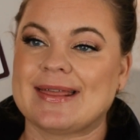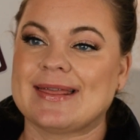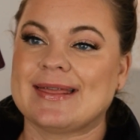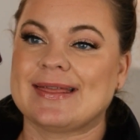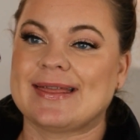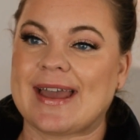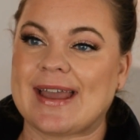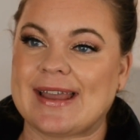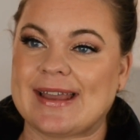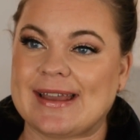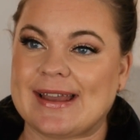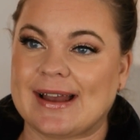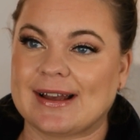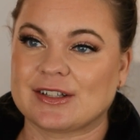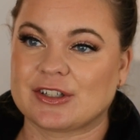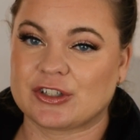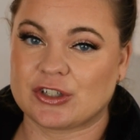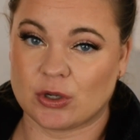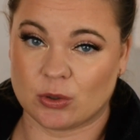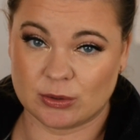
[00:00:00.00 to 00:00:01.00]
They
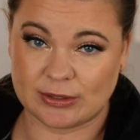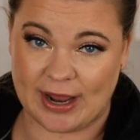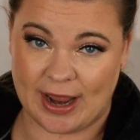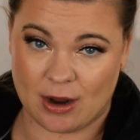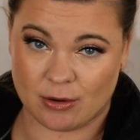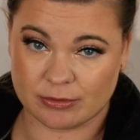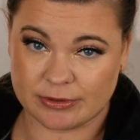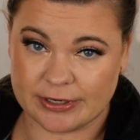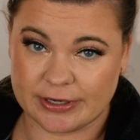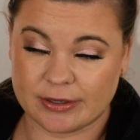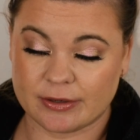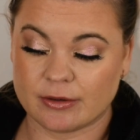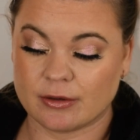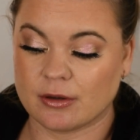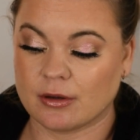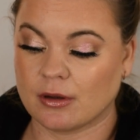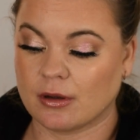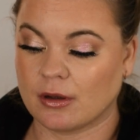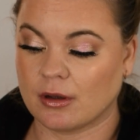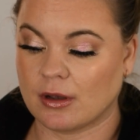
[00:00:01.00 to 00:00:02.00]
sold out
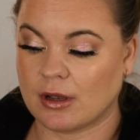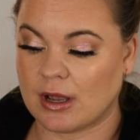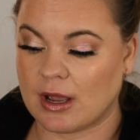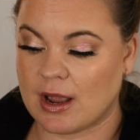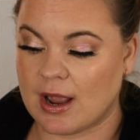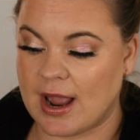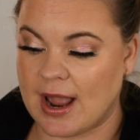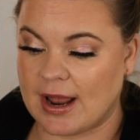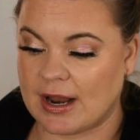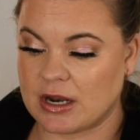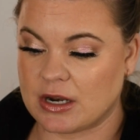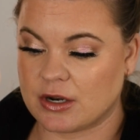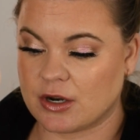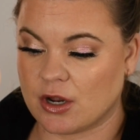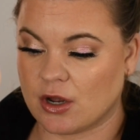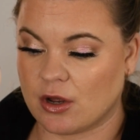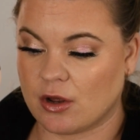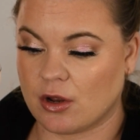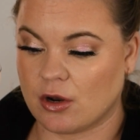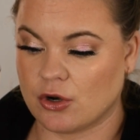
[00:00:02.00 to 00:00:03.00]

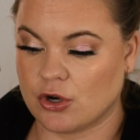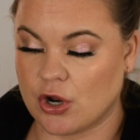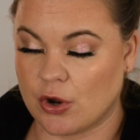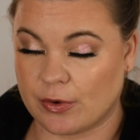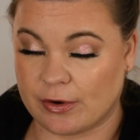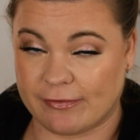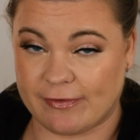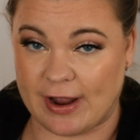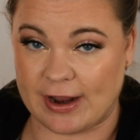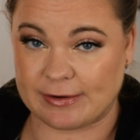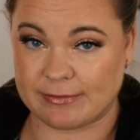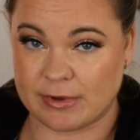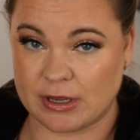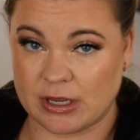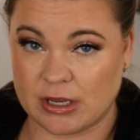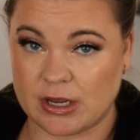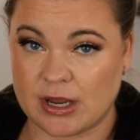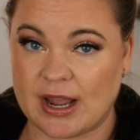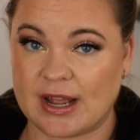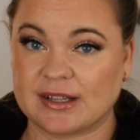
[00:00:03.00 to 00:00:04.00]
and notified
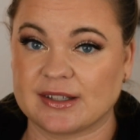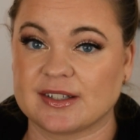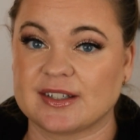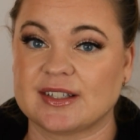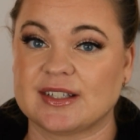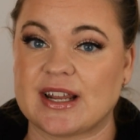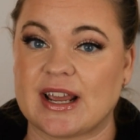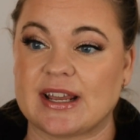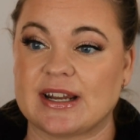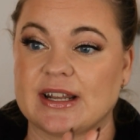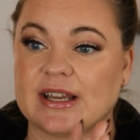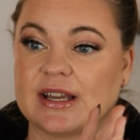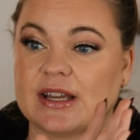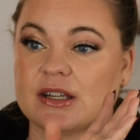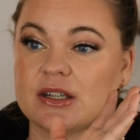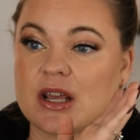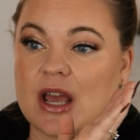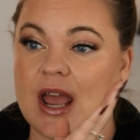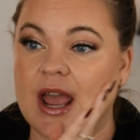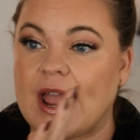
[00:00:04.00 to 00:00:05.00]
me and
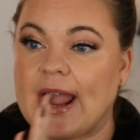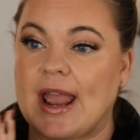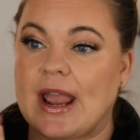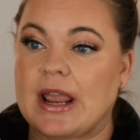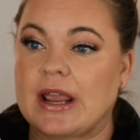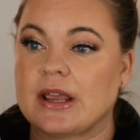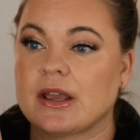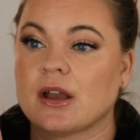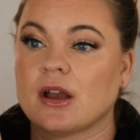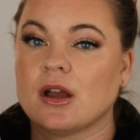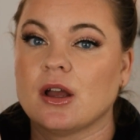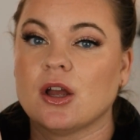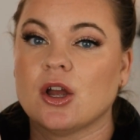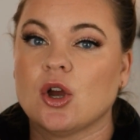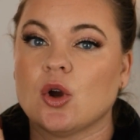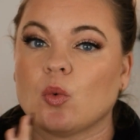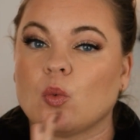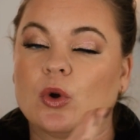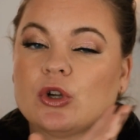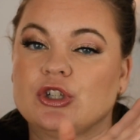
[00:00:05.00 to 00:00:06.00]
stated, hey,
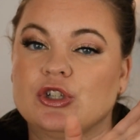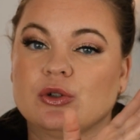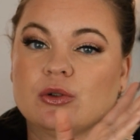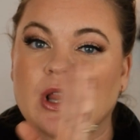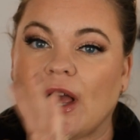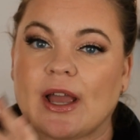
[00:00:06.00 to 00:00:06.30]
would you